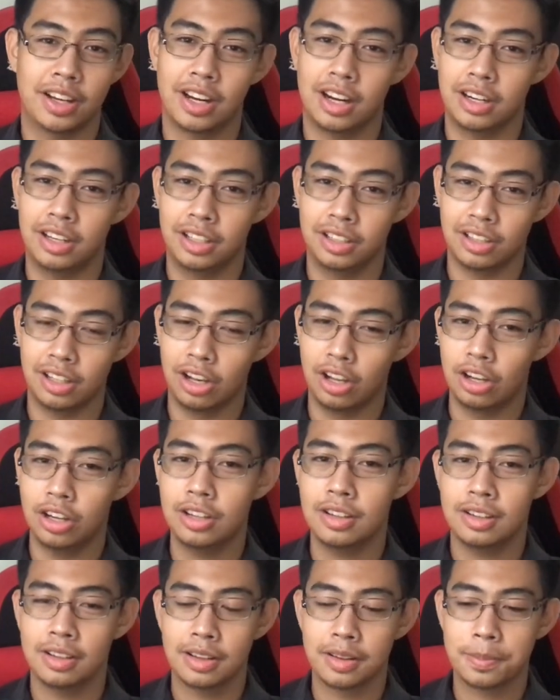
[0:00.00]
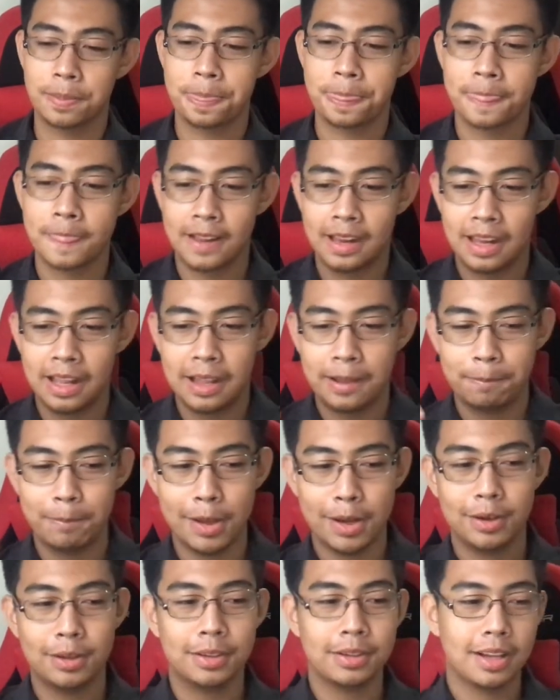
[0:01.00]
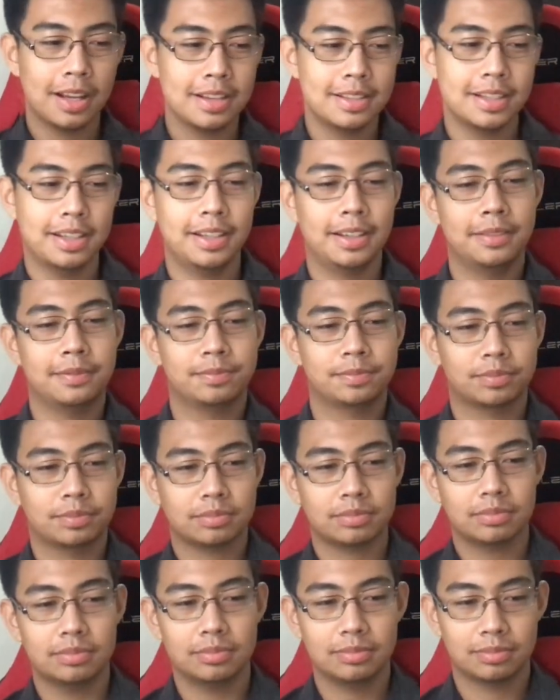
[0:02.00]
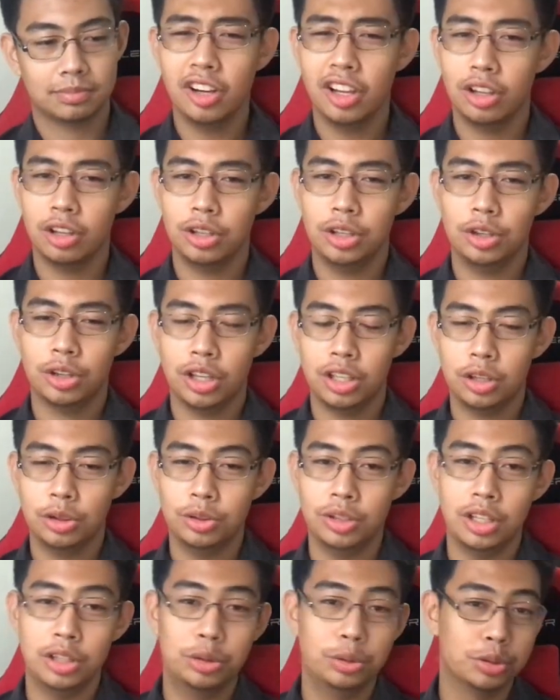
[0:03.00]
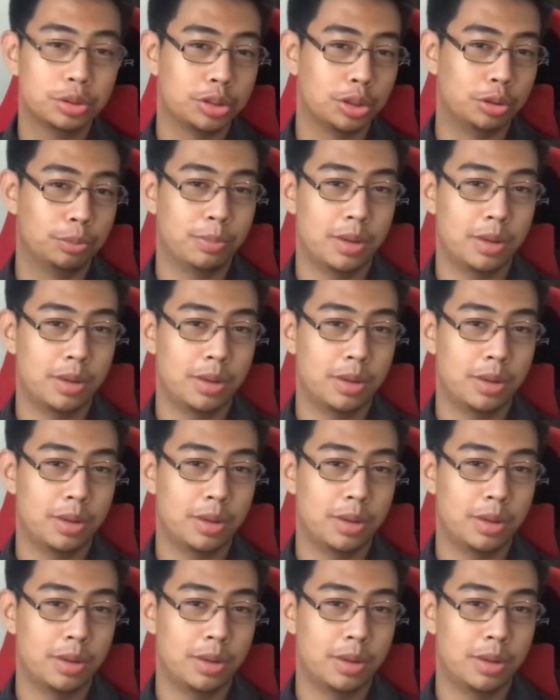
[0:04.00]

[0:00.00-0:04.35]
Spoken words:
regarding the law. Pero kasi, you can only do so